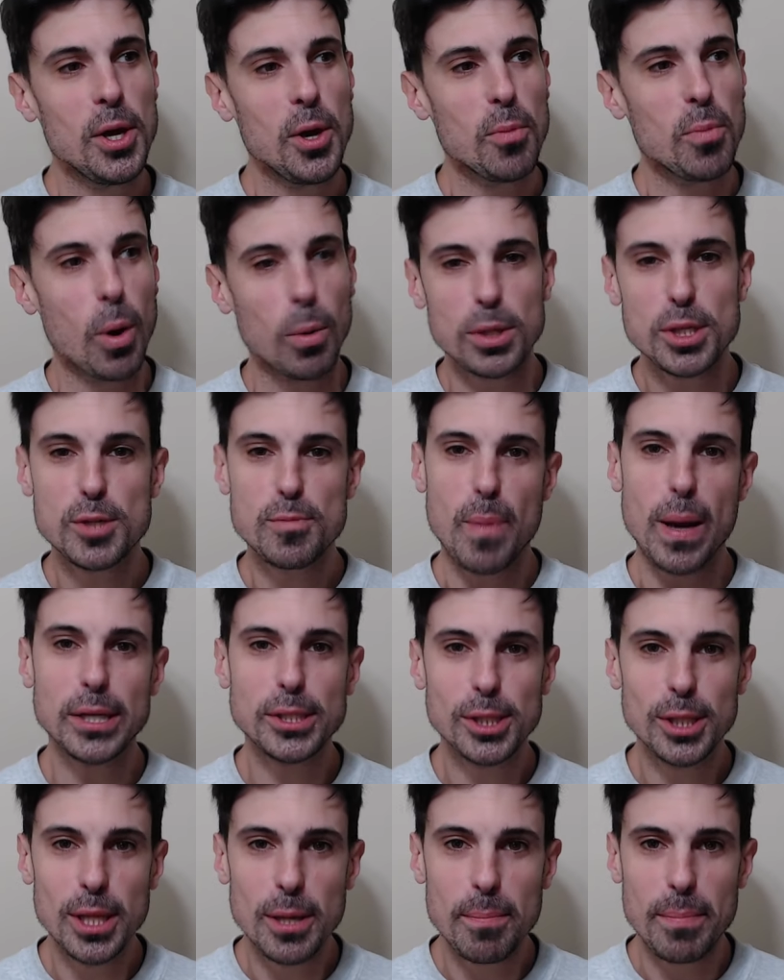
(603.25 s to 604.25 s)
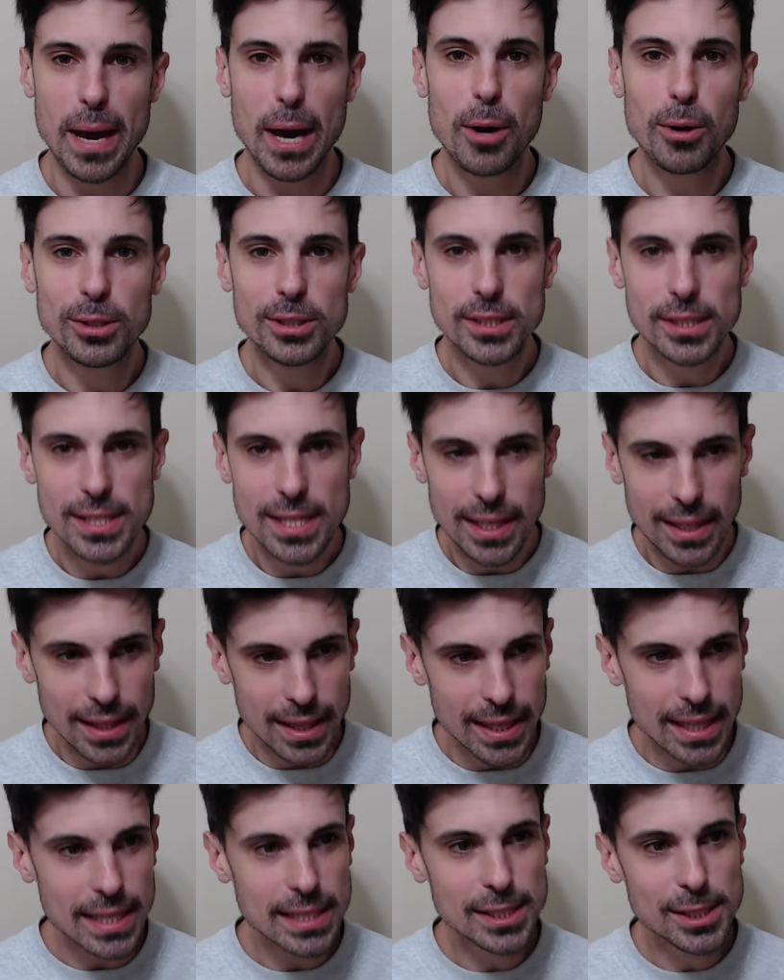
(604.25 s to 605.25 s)
What was special about
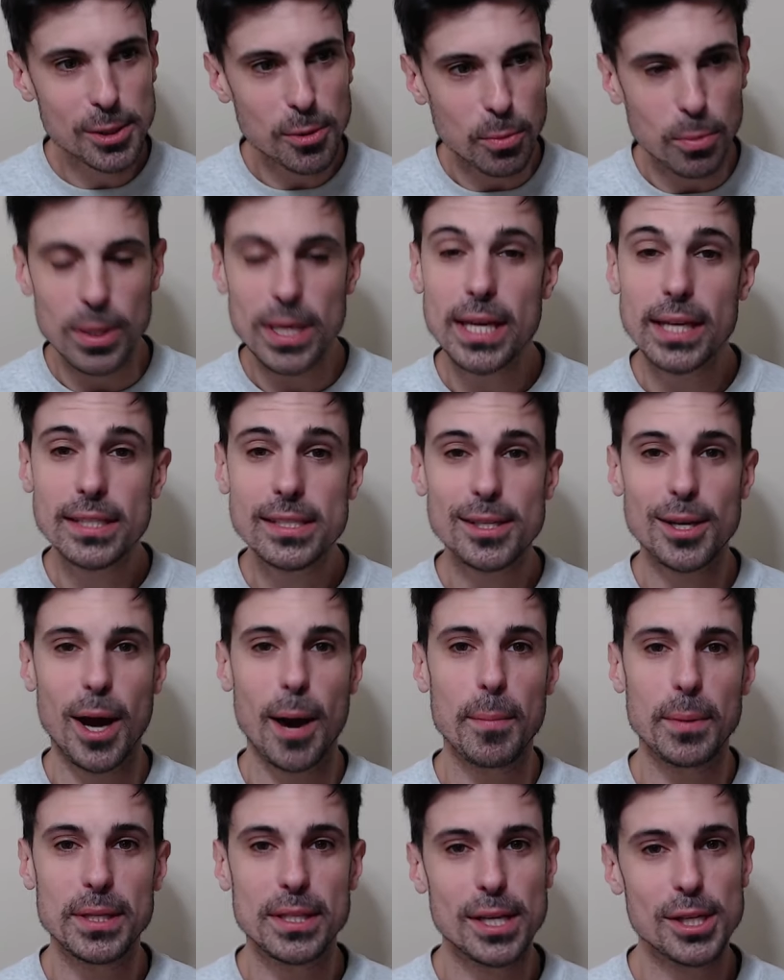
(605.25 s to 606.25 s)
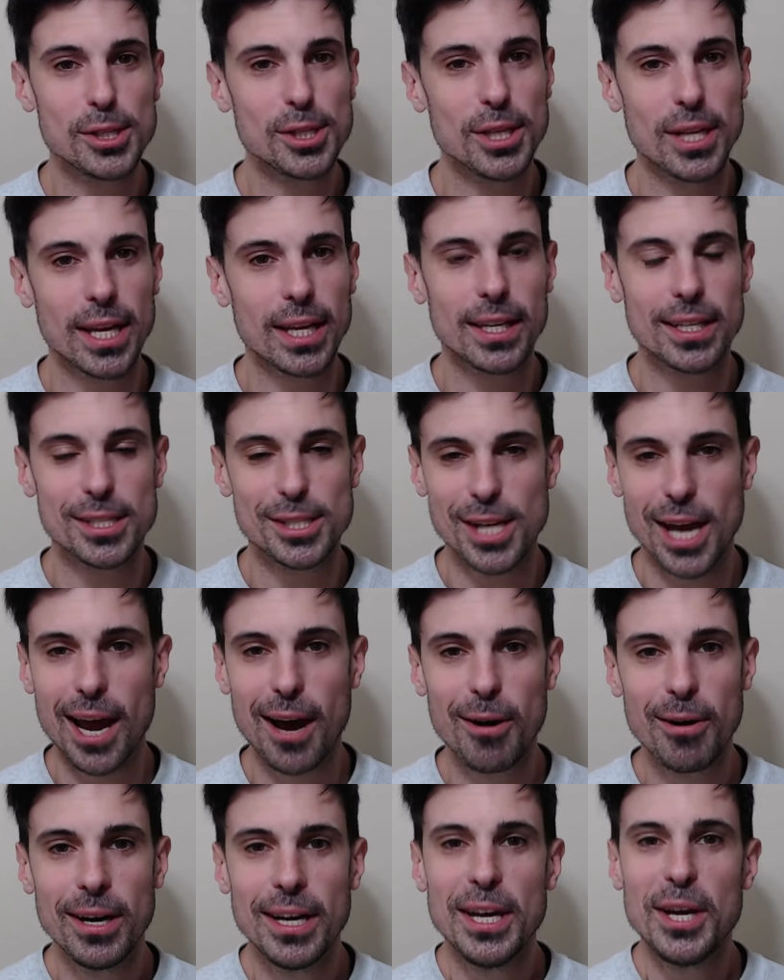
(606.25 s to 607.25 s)
this week's competition in
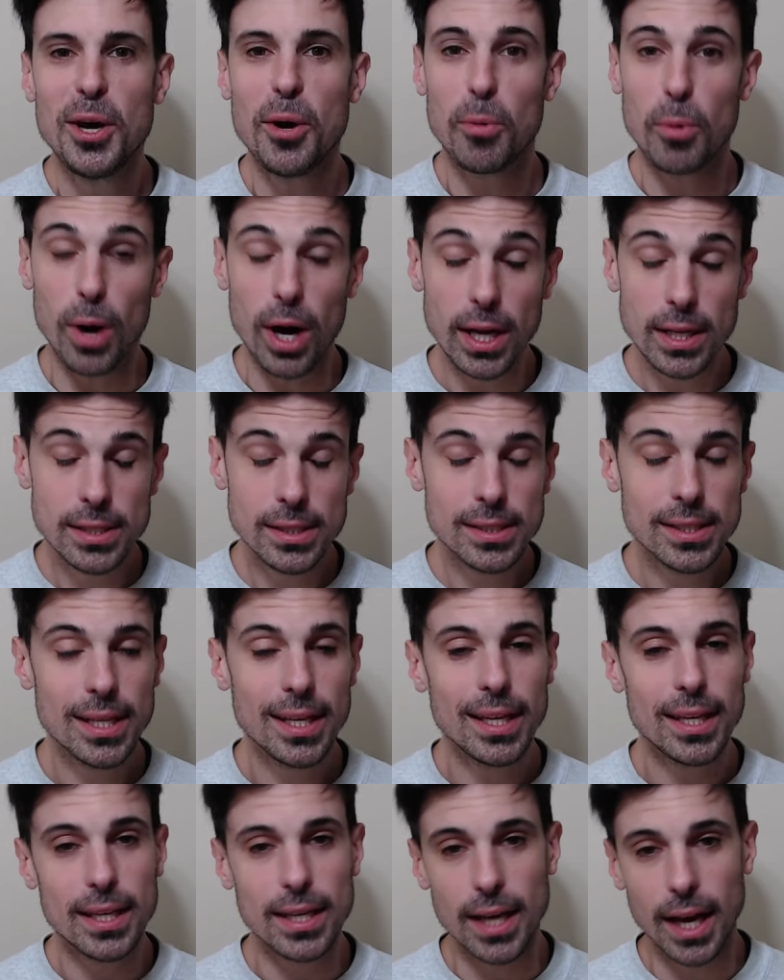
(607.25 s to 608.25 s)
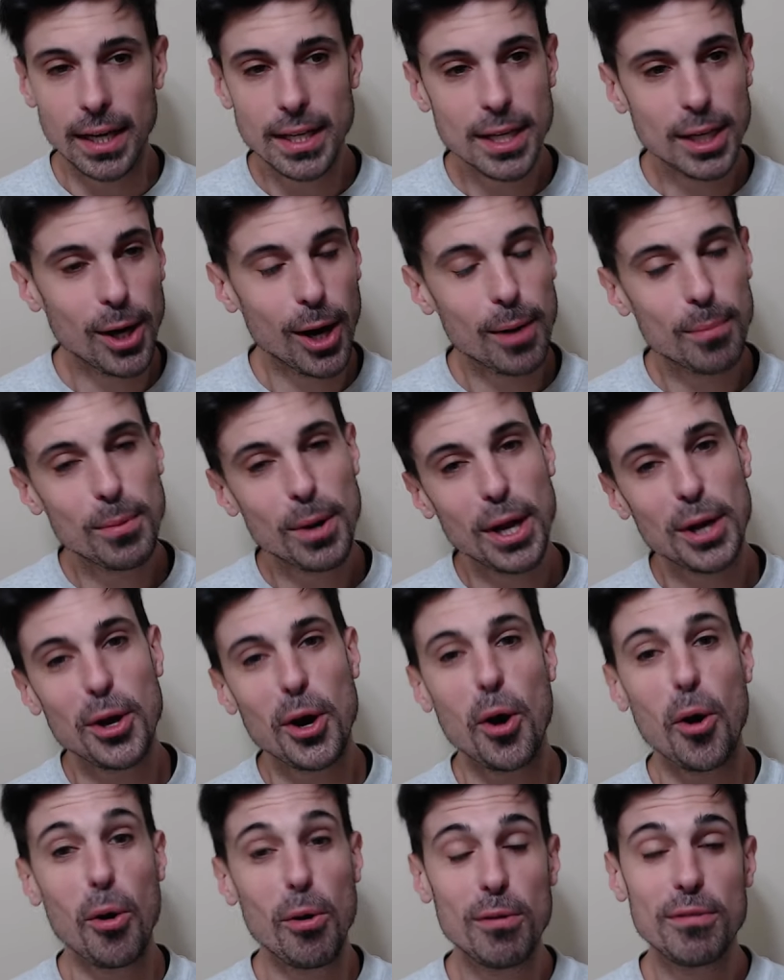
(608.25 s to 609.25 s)
Cachao was Janja Garnbret
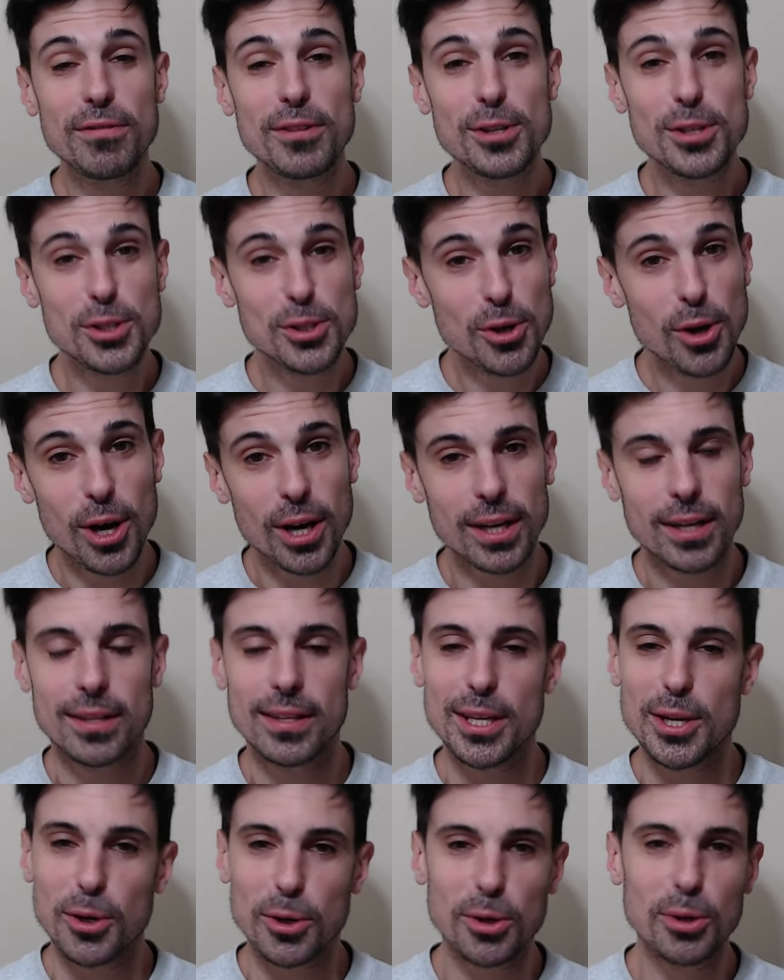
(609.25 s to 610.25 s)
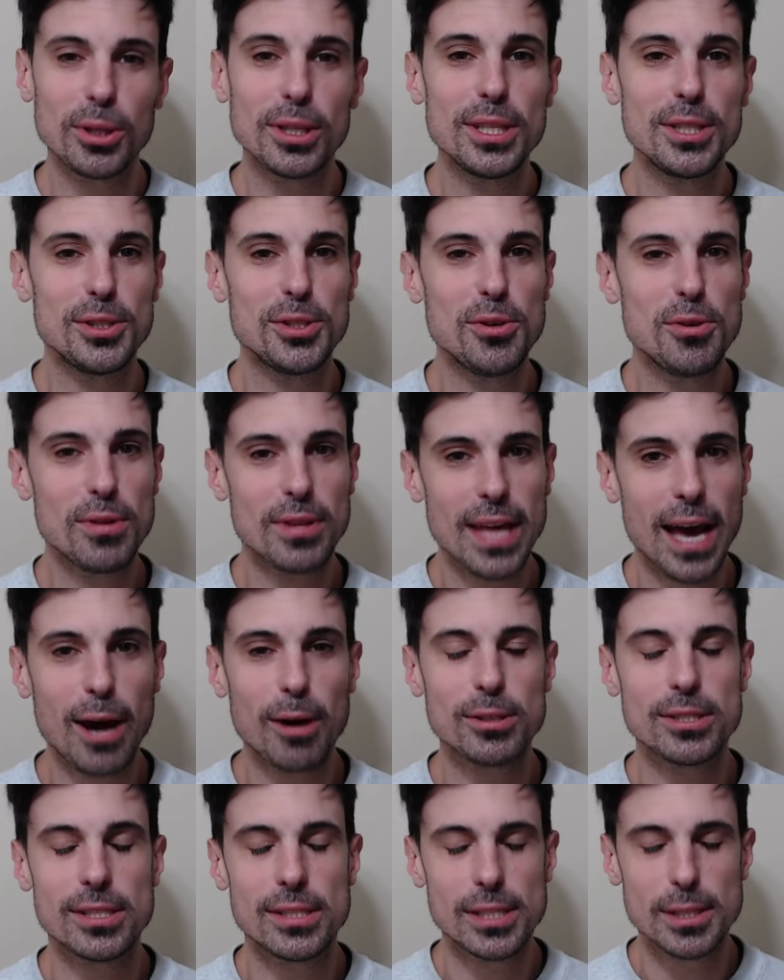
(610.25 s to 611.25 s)
overtook the early
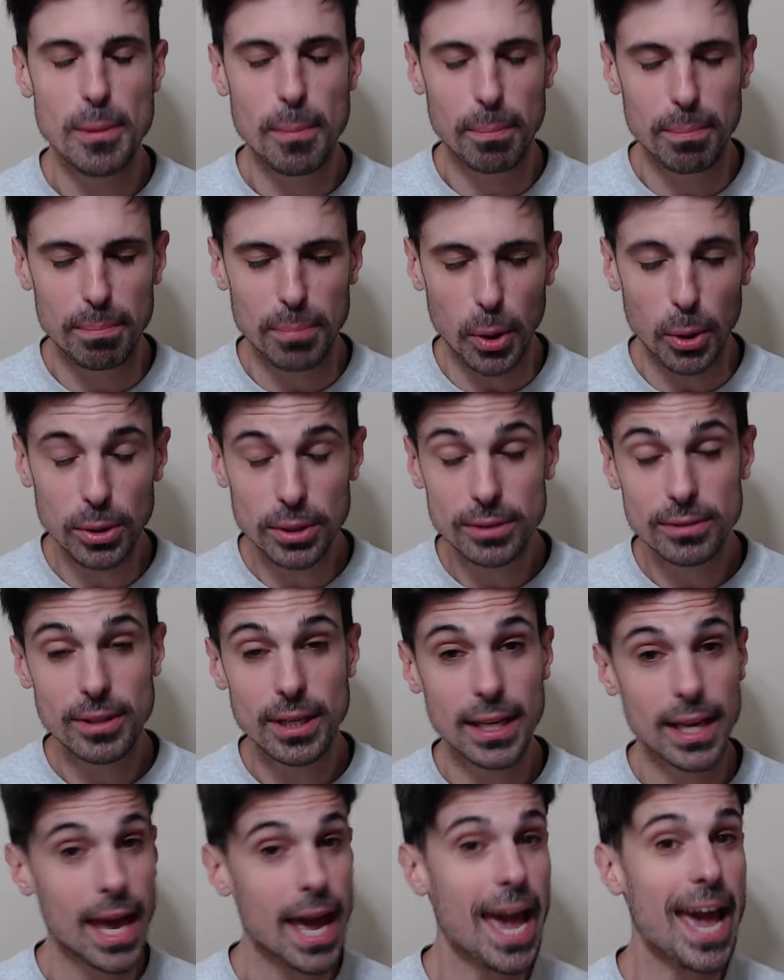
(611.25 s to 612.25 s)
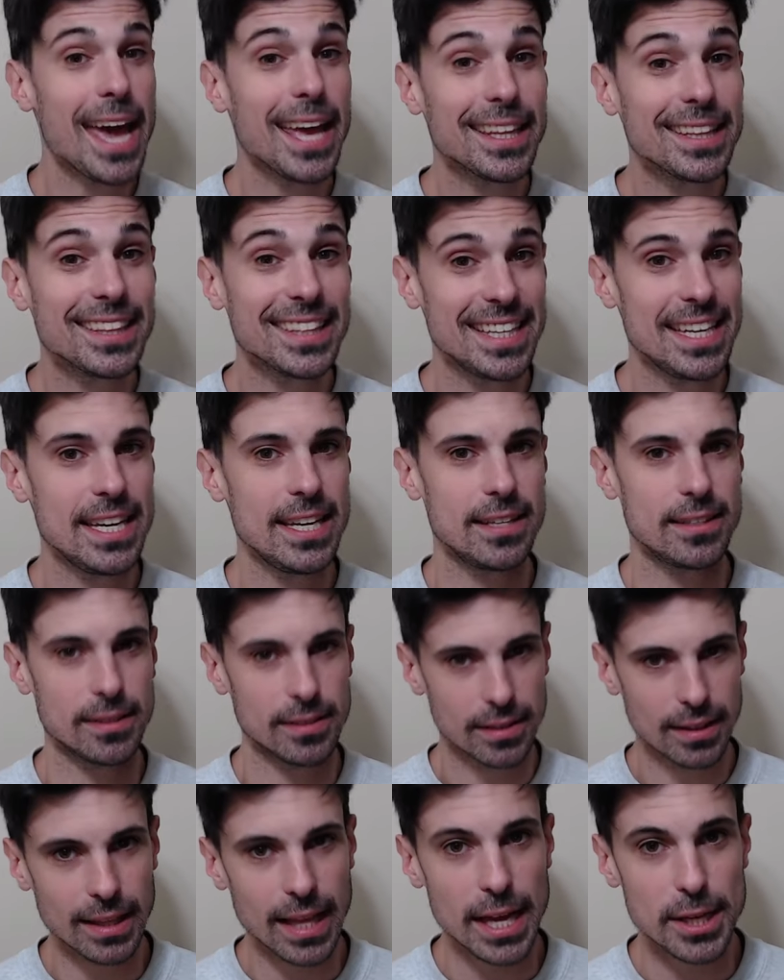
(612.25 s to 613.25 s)
2000s bouldering and lead
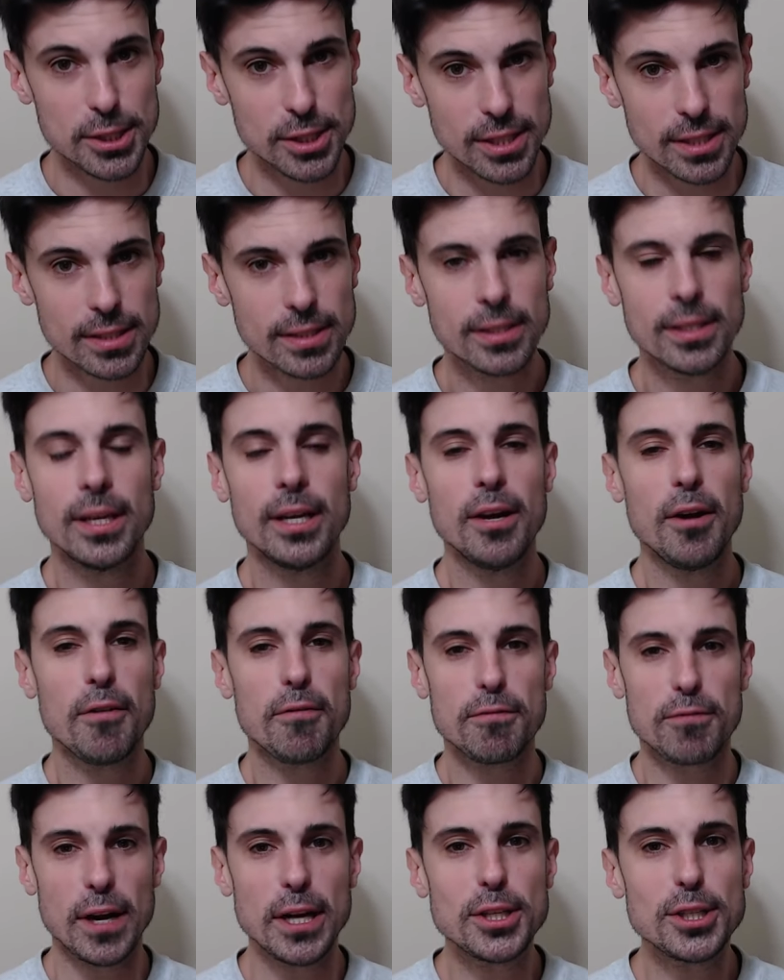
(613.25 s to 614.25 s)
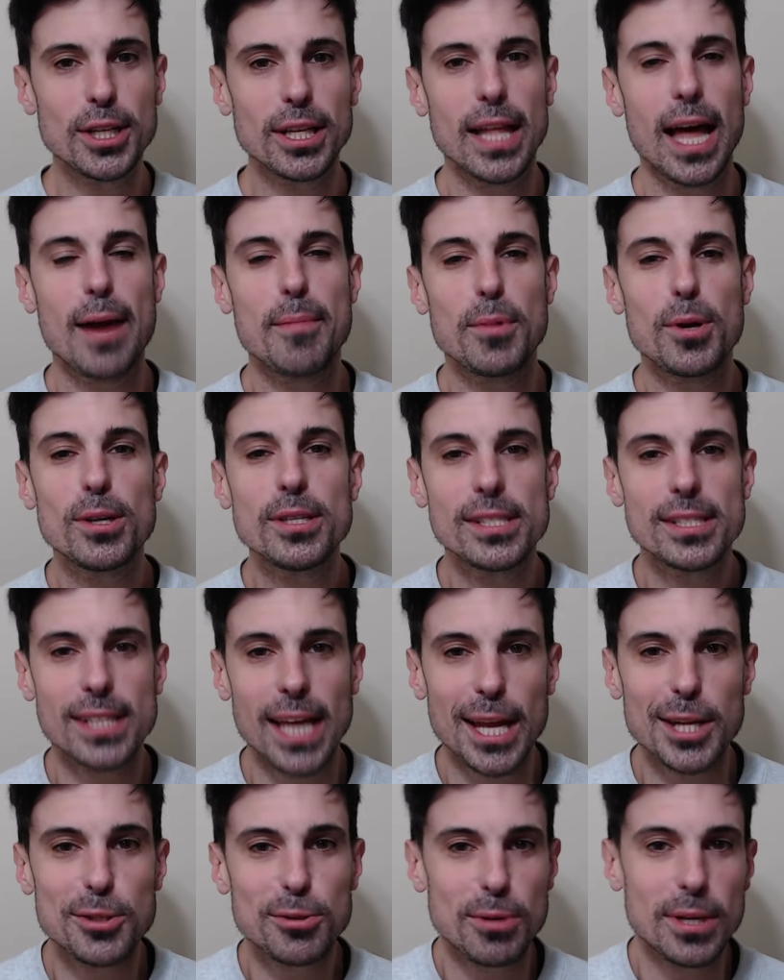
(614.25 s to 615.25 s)
legend, French climber
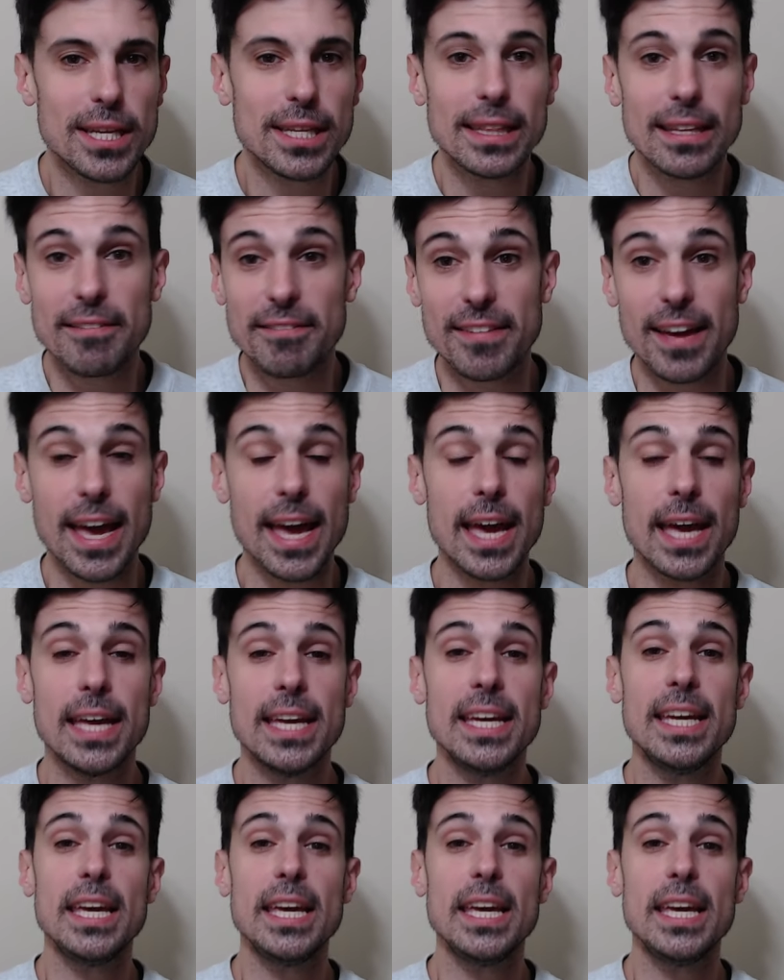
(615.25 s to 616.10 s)
Sandrine Levet.